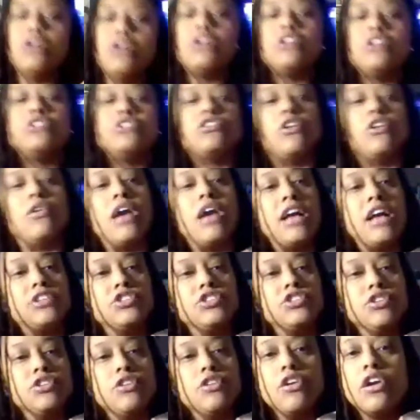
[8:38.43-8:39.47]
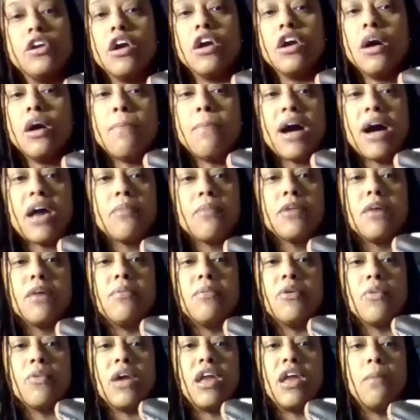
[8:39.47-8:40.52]
So you got your gum bottom
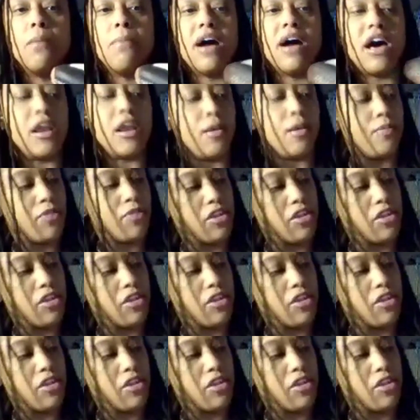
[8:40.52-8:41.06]
coming around the bottom.